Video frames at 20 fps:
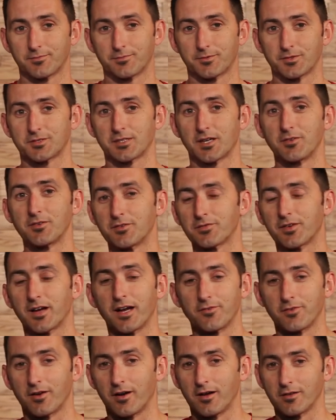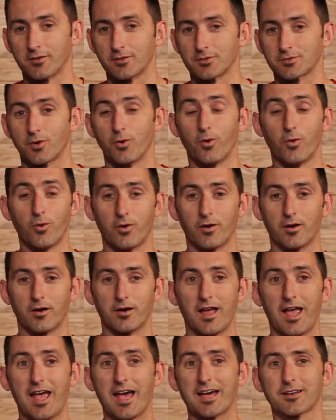for seventy-five dollars
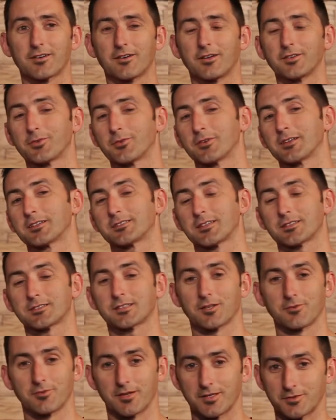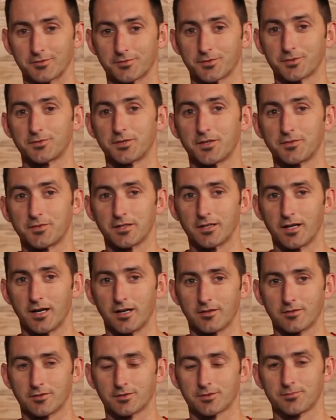or added onto an existing rental for fifty
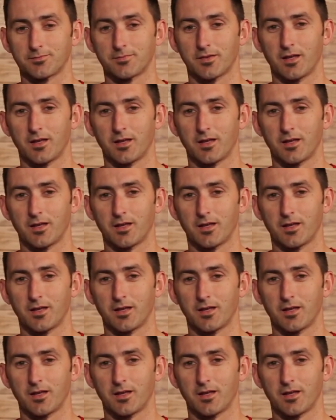dollars.